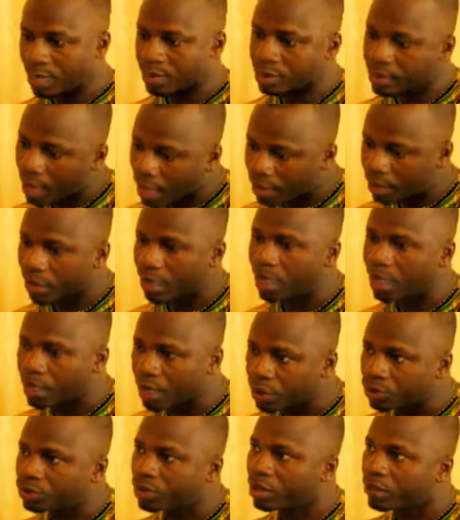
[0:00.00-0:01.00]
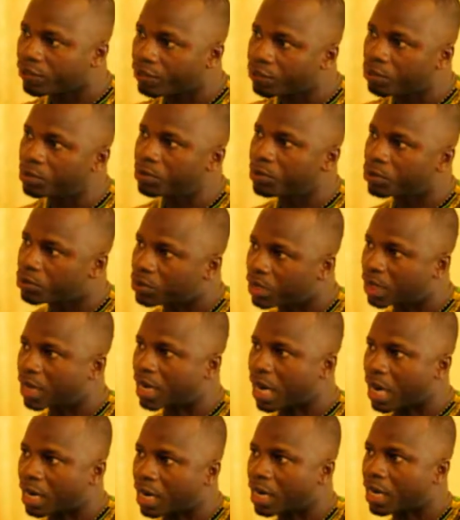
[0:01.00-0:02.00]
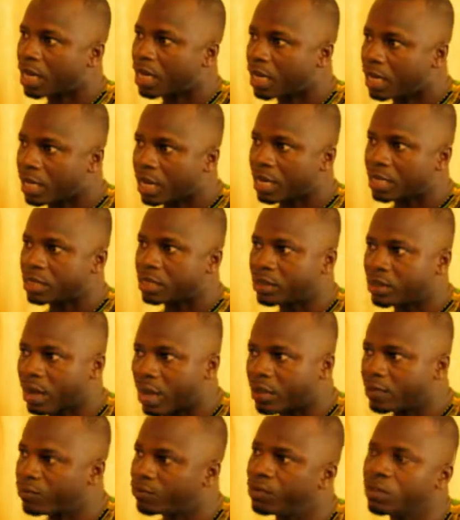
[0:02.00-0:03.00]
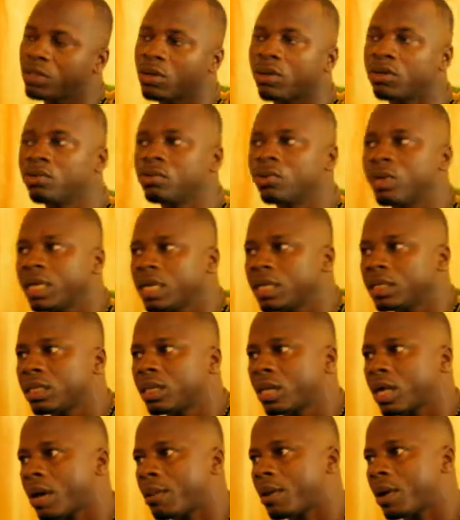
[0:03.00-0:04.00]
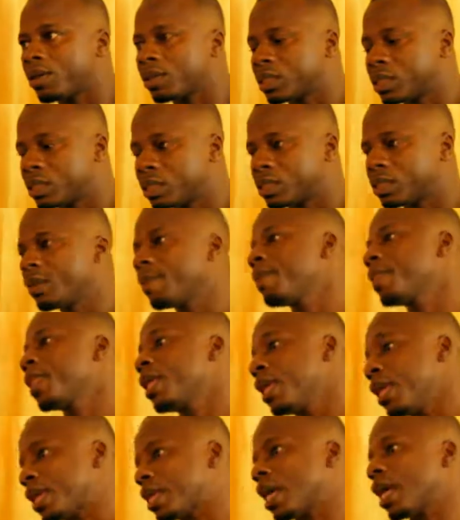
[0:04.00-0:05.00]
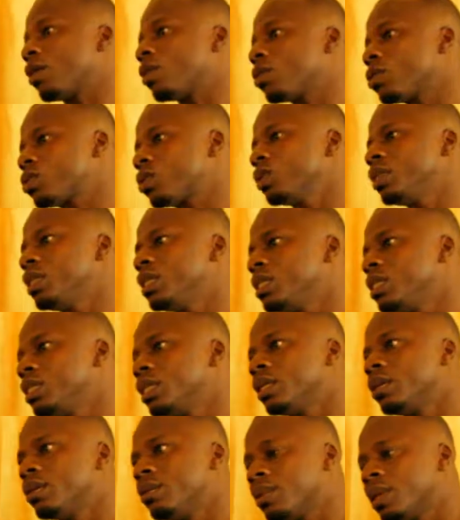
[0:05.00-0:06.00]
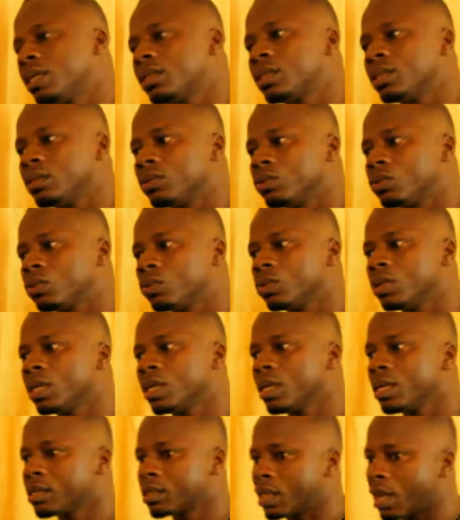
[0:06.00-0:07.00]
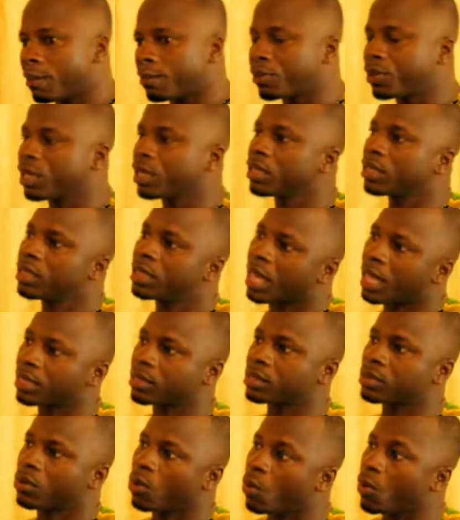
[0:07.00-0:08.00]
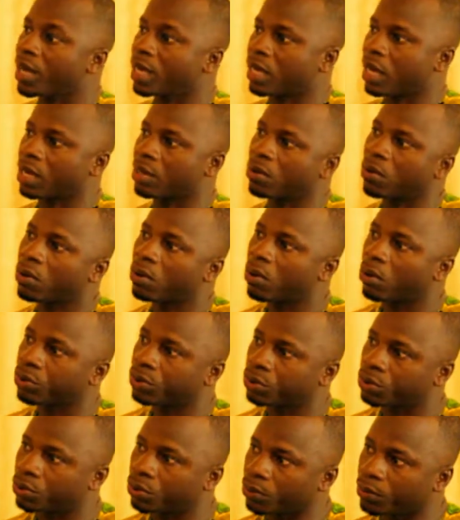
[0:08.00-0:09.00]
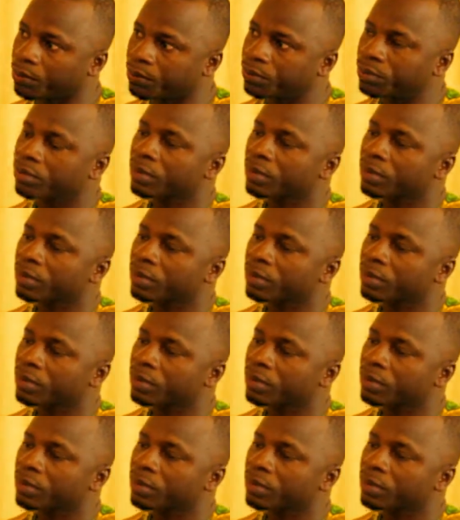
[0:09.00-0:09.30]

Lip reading: has started a trade feud between Ghana and Nigeria, if we don't do anything about it, it can also degenerate into something that we cannot control.